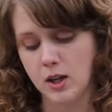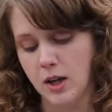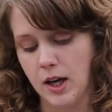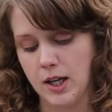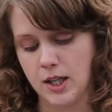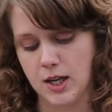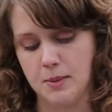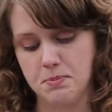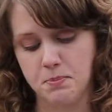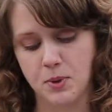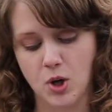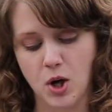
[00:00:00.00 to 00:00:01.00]

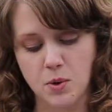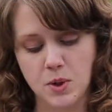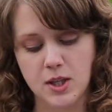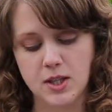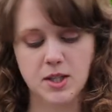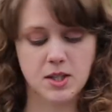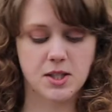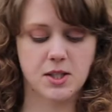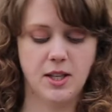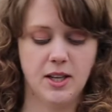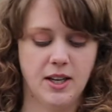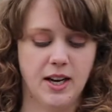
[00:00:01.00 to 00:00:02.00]
Begonias,
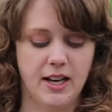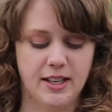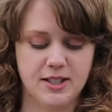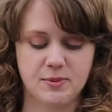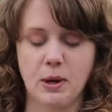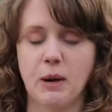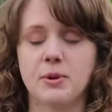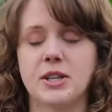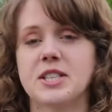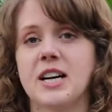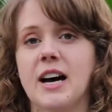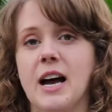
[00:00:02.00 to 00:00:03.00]
it's probably a
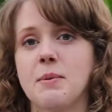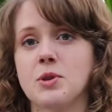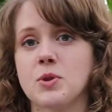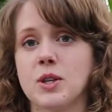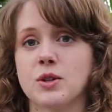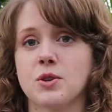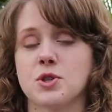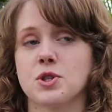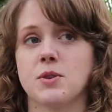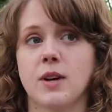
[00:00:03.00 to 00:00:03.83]
tie between those two.